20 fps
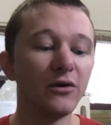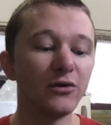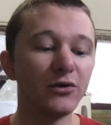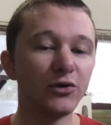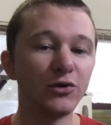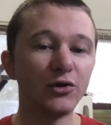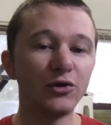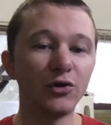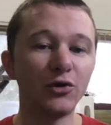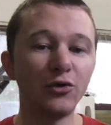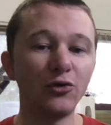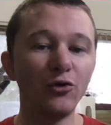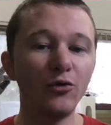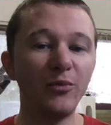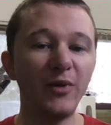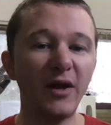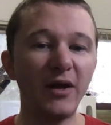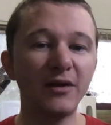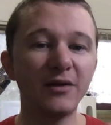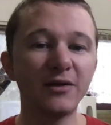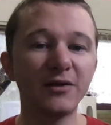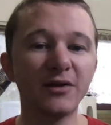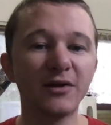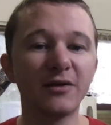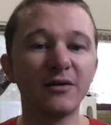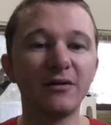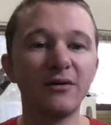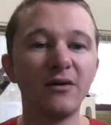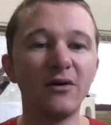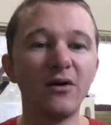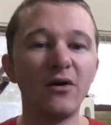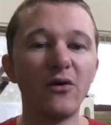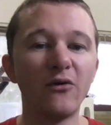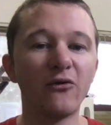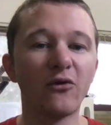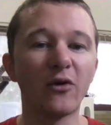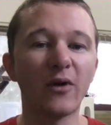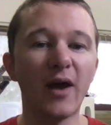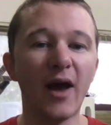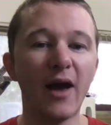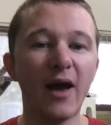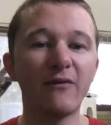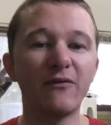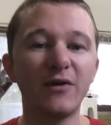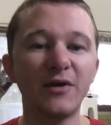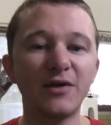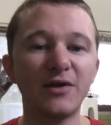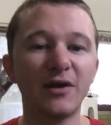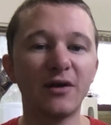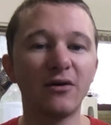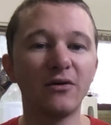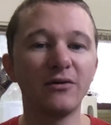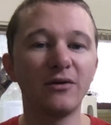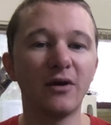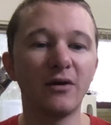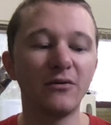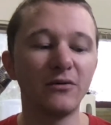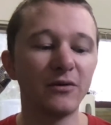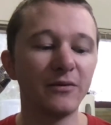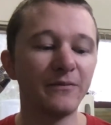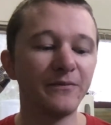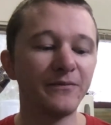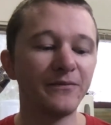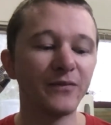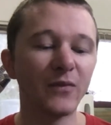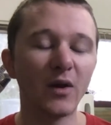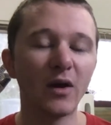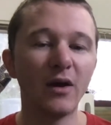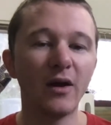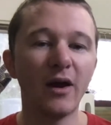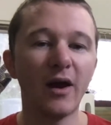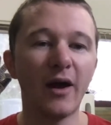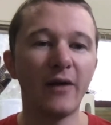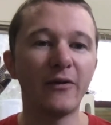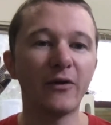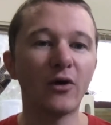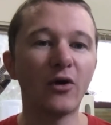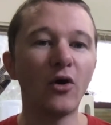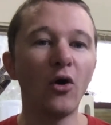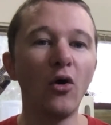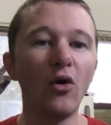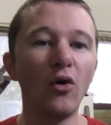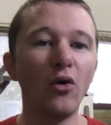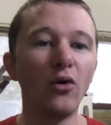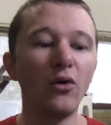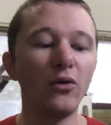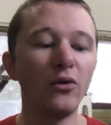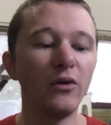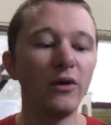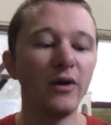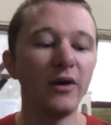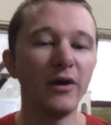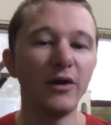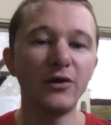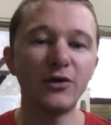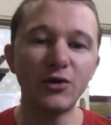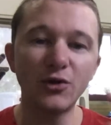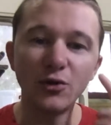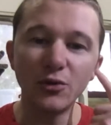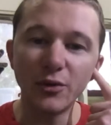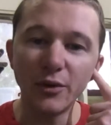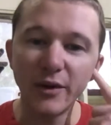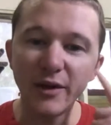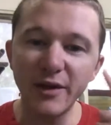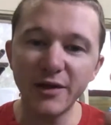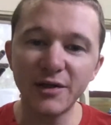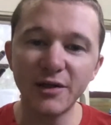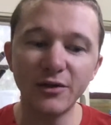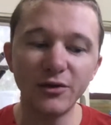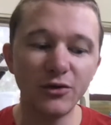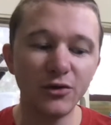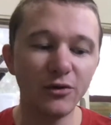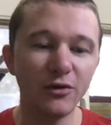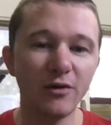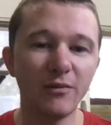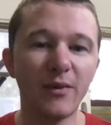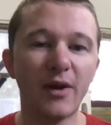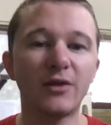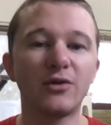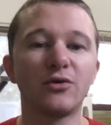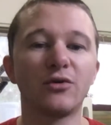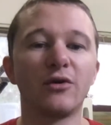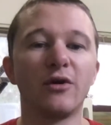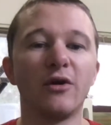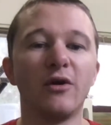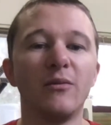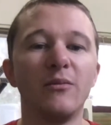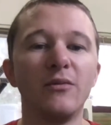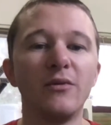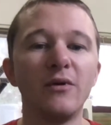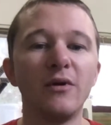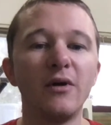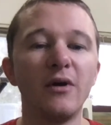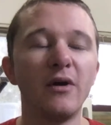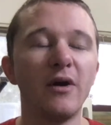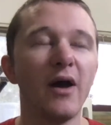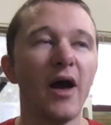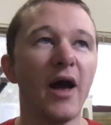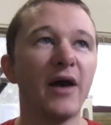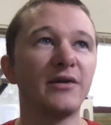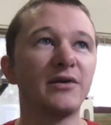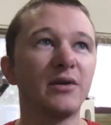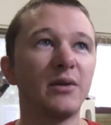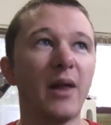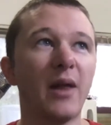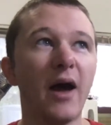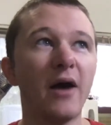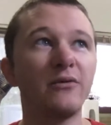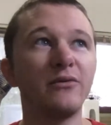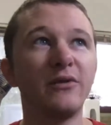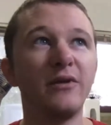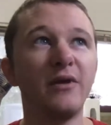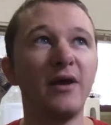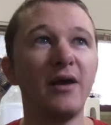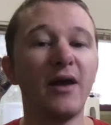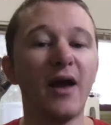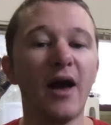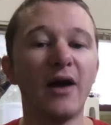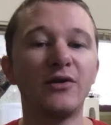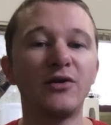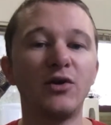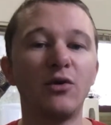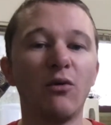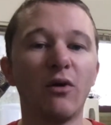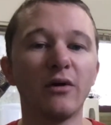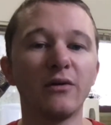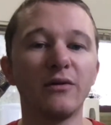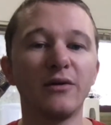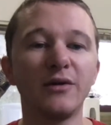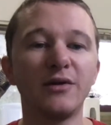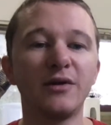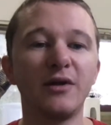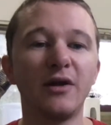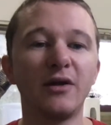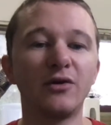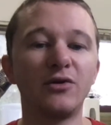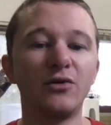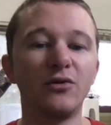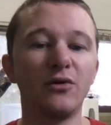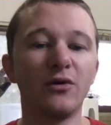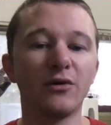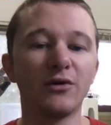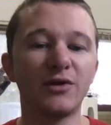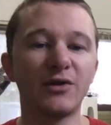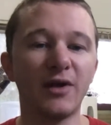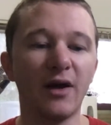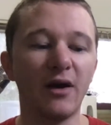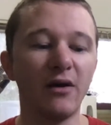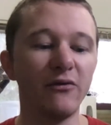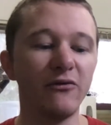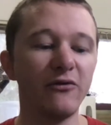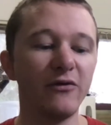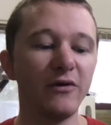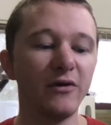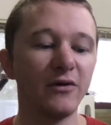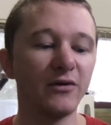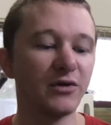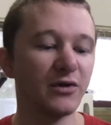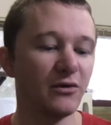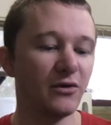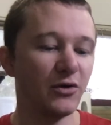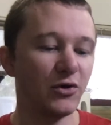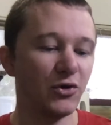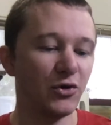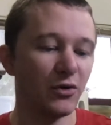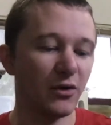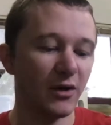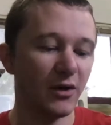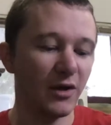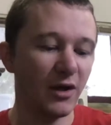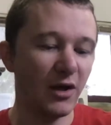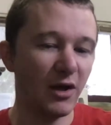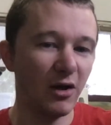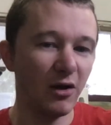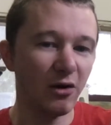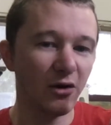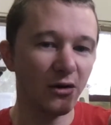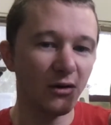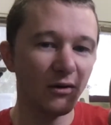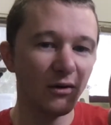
2 beats for every single note. And the goal is to listen to the metronome as loudly as you are listening to yourself, so that you can hear